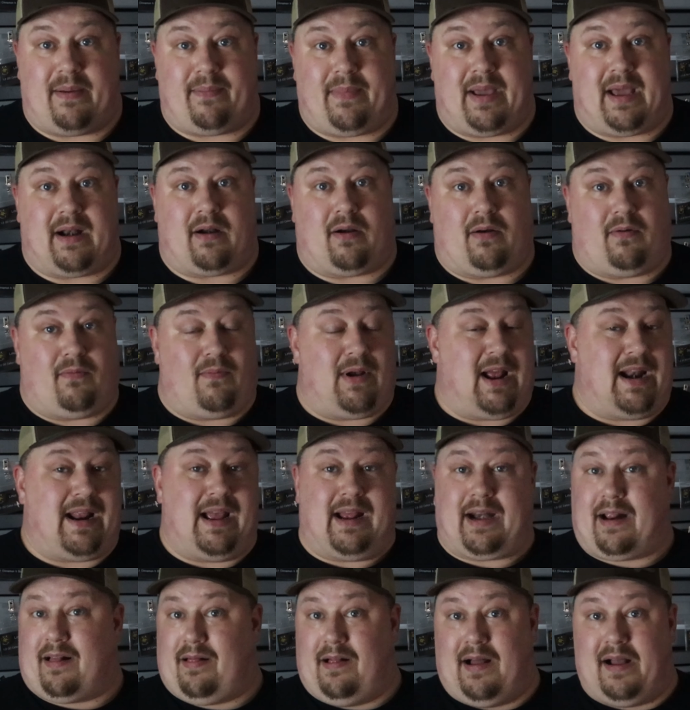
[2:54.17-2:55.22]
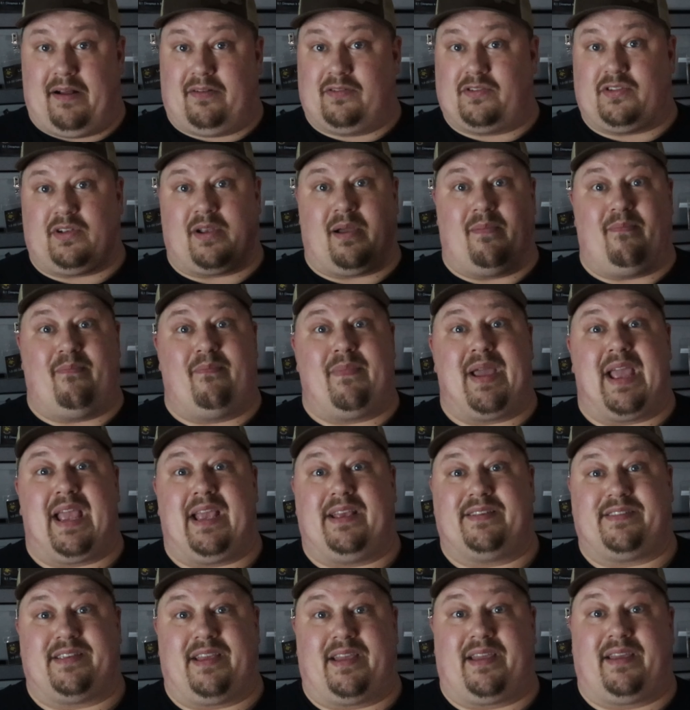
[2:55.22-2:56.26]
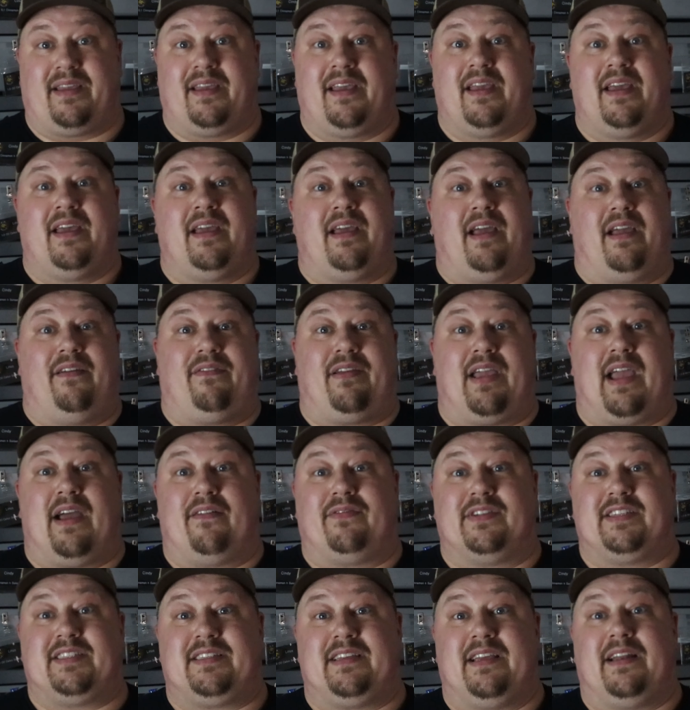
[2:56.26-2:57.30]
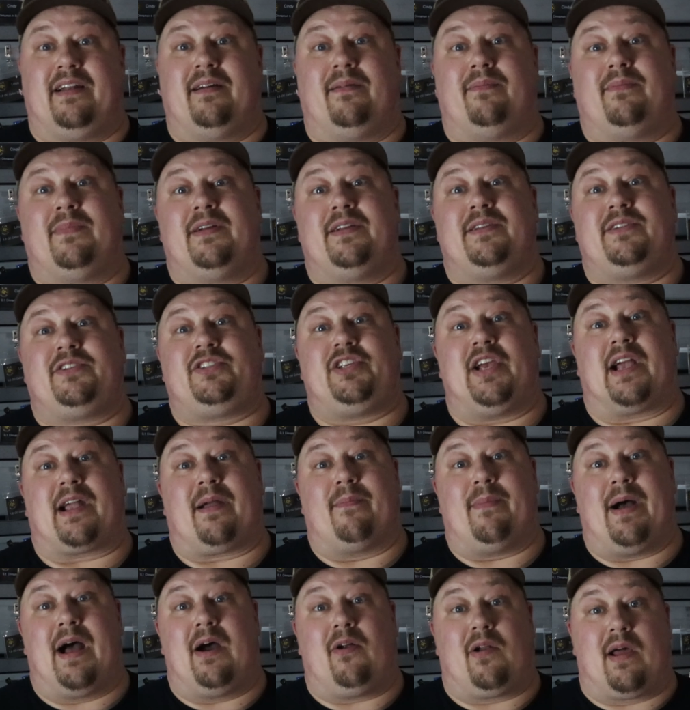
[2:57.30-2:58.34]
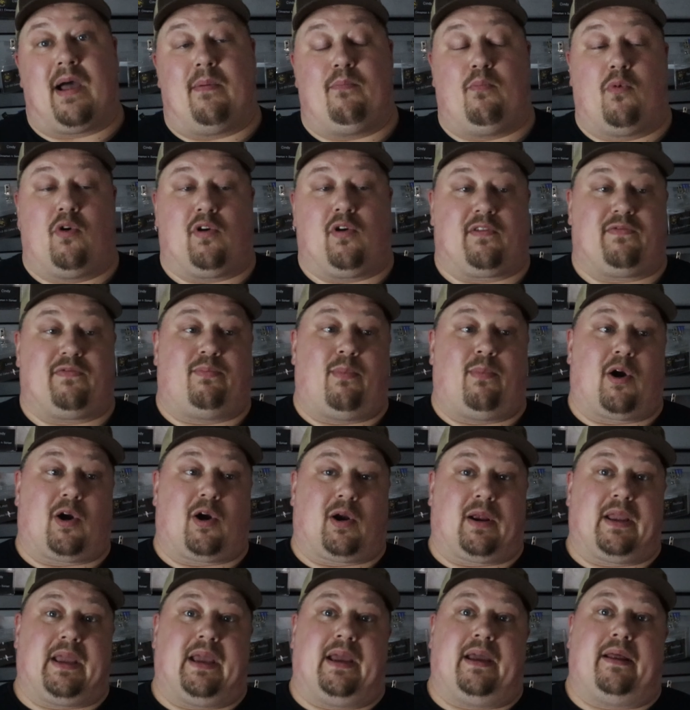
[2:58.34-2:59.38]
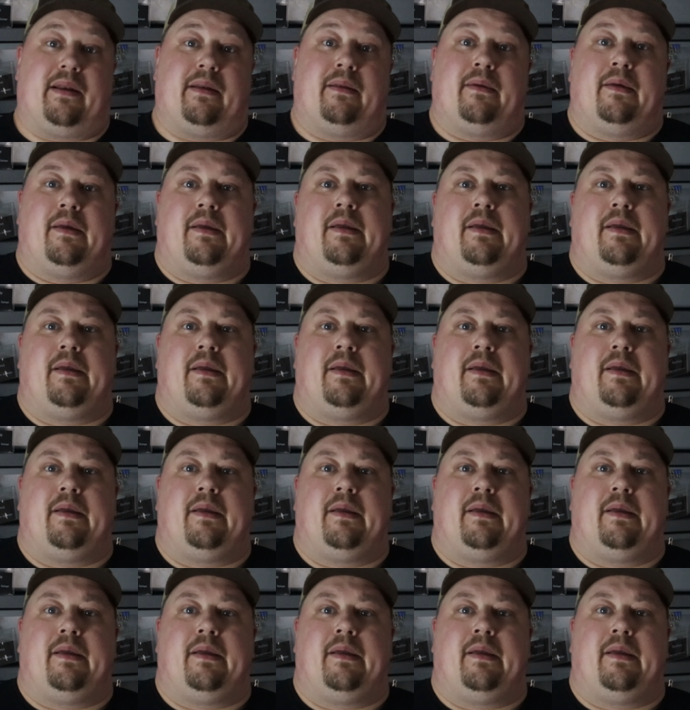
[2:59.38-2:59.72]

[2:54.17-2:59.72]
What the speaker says: that matter. And redhead clowns look amazing. If you haven't seen them, check them out on MorphMarket